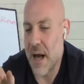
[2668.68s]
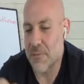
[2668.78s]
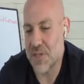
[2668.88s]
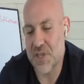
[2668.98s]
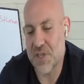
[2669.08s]
I'm
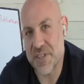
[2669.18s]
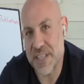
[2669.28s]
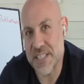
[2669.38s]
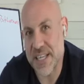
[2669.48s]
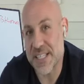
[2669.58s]
just using
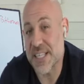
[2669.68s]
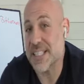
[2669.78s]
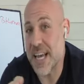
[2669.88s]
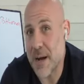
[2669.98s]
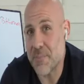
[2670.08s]
these as
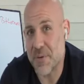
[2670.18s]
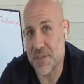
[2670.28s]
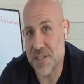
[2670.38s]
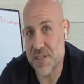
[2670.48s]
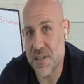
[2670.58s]

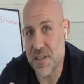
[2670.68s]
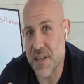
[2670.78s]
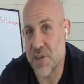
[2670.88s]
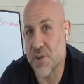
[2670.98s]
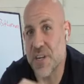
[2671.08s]
examples
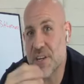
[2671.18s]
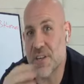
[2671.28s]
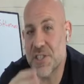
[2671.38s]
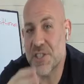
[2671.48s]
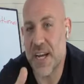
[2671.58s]
that you can
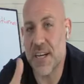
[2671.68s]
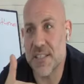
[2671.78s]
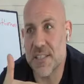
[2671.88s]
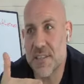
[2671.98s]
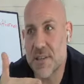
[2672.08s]

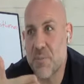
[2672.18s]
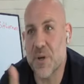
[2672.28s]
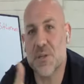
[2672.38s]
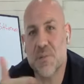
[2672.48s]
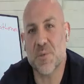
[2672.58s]
understand the
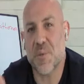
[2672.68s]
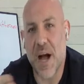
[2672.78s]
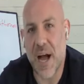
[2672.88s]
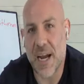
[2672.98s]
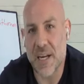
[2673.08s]
principles
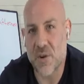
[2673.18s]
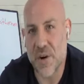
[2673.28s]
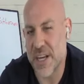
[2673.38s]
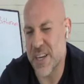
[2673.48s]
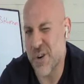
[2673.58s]
behind
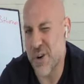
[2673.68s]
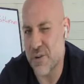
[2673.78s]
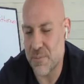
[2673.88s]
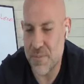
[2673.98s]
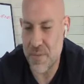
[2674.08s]
creating your
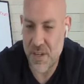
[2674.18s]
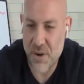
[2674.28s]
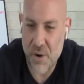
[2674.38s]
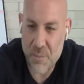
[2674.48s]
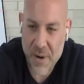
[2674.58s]

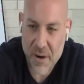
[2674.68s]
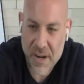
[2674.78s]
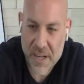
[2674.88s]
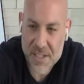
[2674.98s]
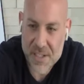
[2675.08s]
own
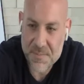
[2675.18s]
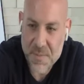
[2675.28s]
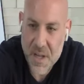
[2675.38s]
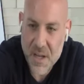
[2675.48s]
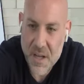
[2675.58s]
pairings.
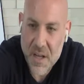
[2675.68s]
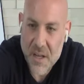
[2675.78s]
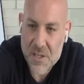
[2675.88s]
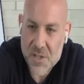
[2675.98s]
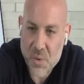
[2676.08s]

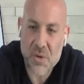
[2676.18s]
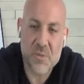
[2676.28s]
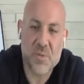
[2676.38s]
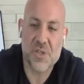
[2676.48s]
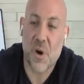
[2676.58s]
So
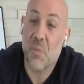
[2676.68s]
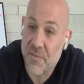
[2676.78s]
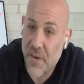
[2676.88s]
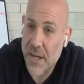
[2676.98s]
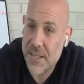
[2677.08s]
we'll start with
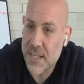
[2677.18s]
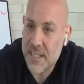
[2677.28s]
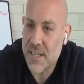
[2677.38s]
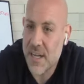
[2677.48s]
vodka.